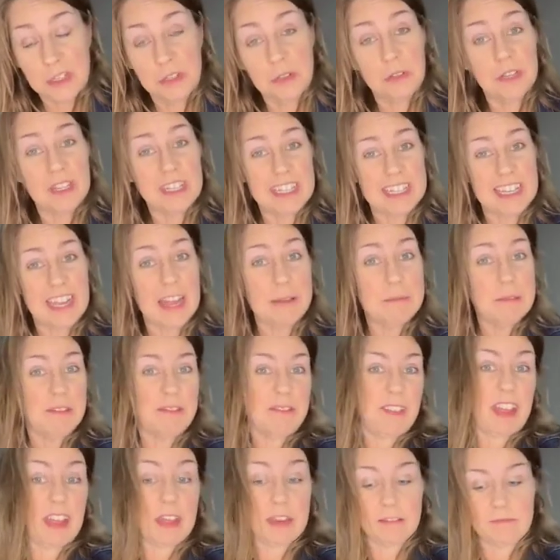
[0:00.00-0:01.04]
I guess you could say I'm a
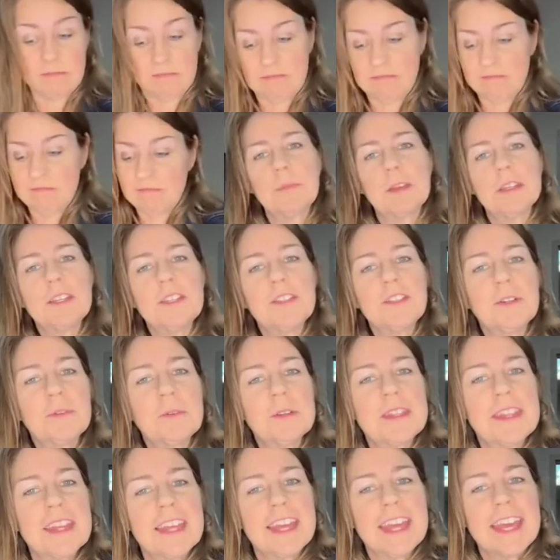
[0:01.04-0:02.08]
fan. I'm gonna
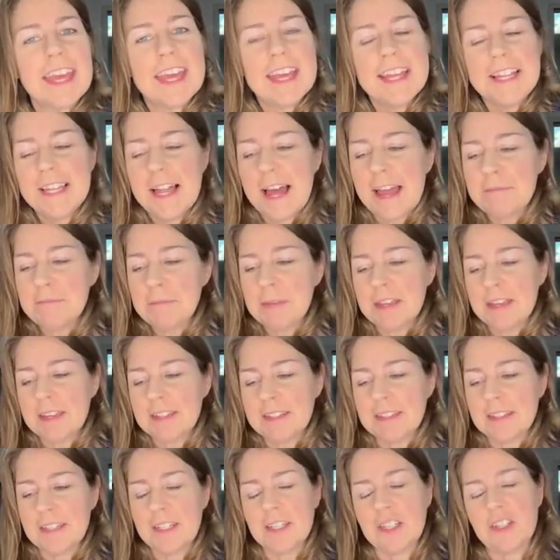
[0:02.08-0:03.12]
start with the key lime
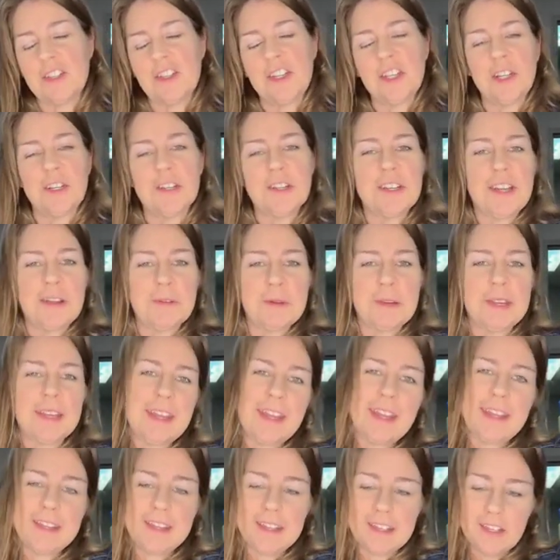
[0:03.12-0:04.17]
because it's chilled and I
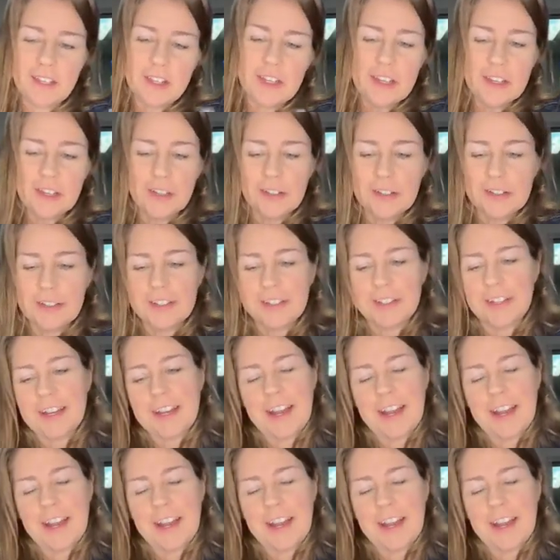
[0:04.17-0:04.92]
wanna eat it chilled.